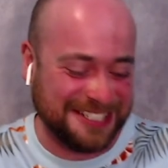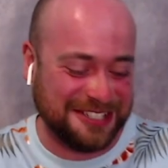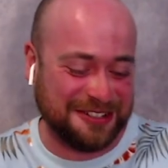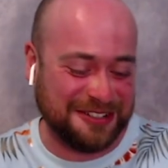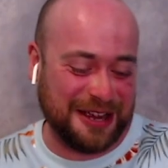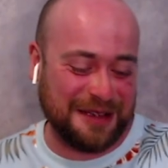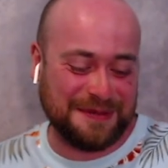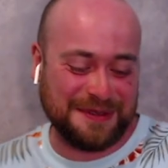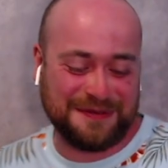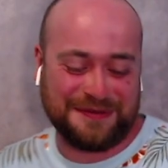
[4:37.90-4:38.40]

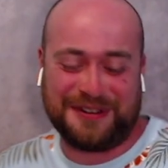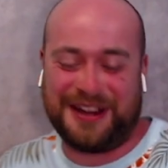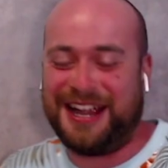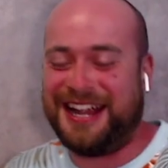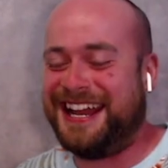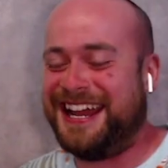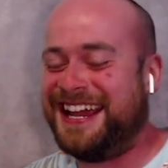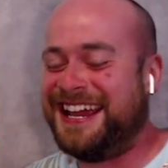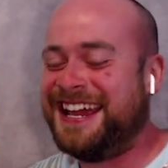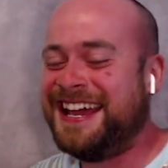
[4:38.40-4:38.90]
drops
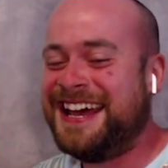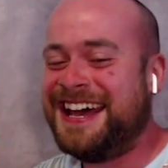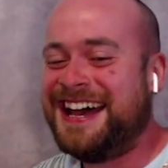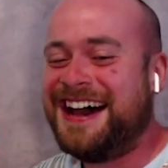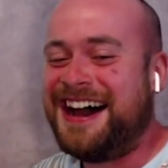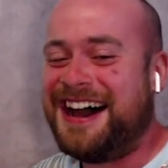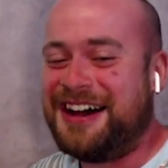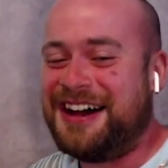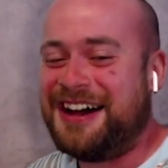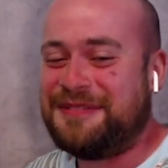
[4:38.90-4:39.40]
Friday
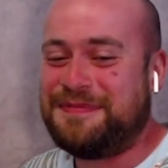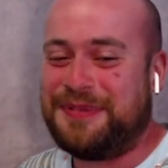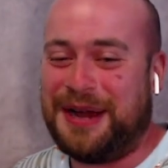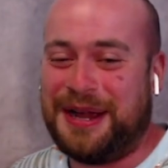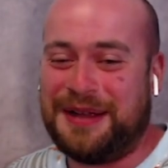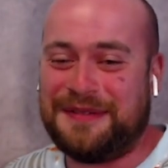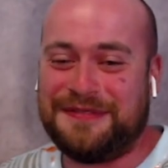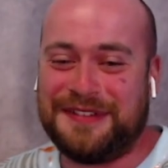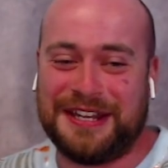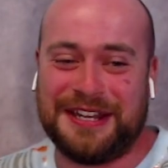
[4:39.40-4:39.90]
on
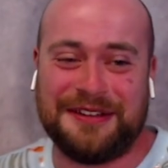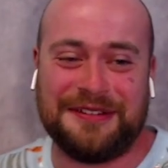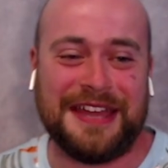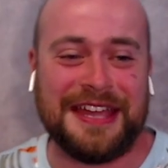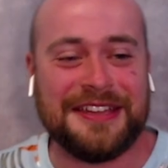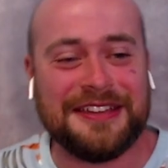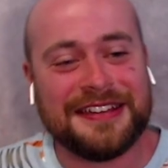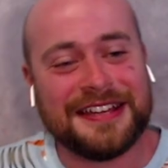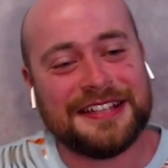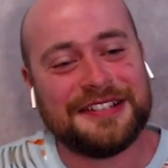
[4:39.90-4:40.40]
Prime Video.
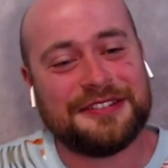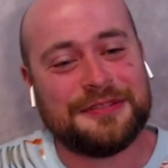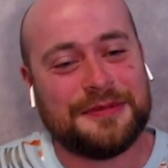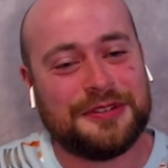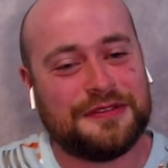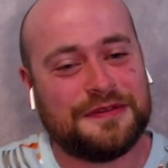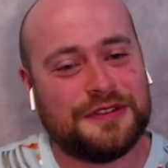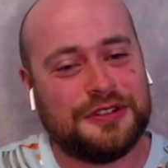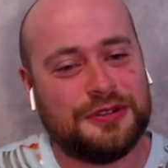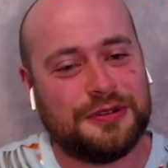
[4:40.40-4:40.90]
Thank you guys so
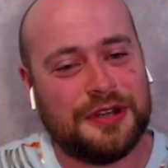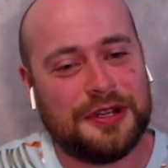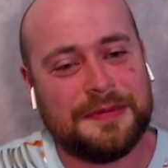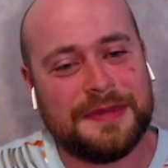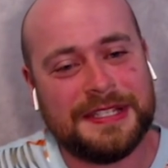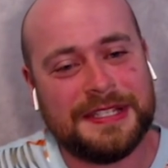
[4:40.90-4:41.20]
much for joining me